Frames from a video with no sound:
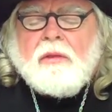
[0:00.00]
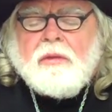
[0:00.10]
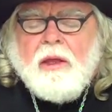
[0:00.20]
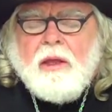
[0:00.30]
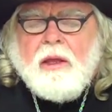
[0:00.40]

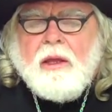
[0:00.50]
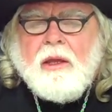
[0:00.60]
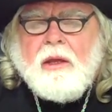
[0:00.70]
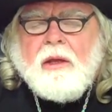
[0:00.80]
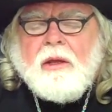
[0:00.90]

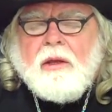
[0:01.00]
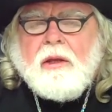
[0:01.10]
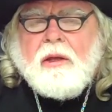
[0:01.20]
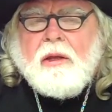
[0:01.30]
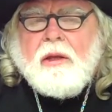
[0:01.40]
The
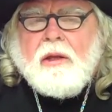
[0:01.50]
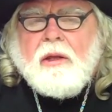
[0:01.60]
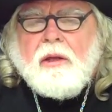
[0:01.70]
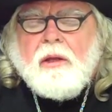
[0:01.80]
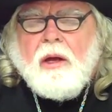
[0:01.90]

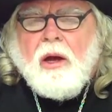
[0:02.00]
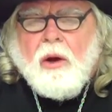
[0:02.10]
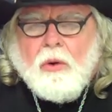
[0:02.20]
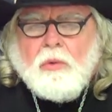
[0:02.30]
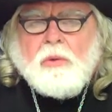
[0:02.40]

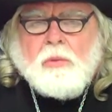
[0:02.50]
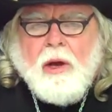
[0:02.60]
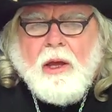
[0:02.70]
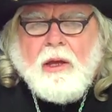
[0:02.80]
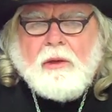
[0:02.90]
old
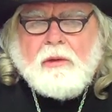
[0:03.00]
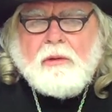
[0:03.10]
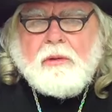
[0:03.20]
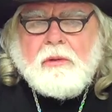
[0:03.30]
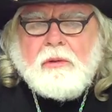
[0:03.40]
wine
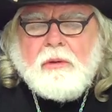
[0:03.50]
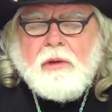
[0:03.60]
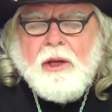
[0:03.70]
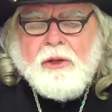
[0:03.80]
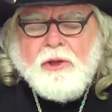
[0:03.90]

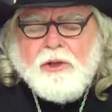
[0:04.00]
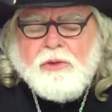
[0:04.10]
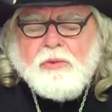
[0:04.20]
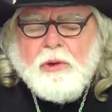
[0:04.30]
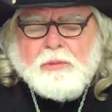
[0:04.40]
in
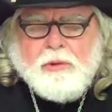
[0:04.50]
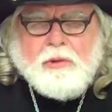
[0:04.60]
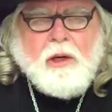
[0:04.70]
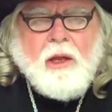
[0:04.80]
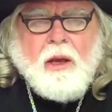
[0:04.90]
these
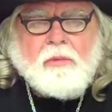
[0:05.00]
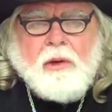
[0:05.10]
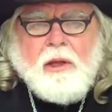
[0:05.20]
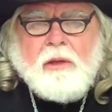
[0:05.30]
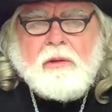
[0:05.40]
scriptures that I
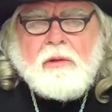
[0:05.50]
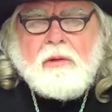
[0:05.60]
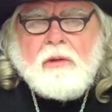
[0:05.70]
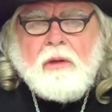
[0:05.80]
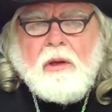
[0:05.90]
read
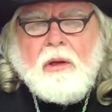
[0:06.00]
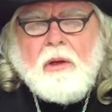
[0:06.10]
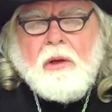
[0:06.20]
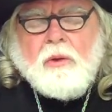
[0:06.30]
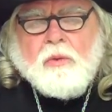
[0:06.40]

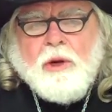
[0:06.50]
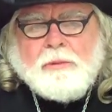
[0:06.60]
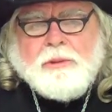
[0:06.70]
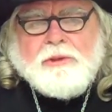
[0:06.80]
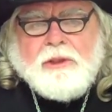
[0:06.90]

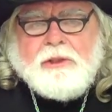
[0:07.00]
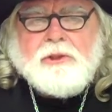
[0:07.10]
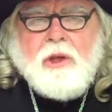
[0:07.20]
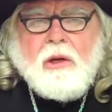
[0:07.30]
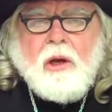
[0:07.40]

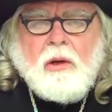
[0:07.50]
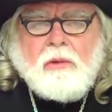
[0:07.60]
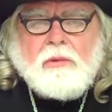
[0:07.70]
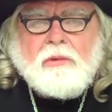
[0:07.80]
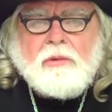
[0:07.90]
represents the
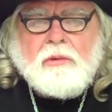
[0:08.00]
law.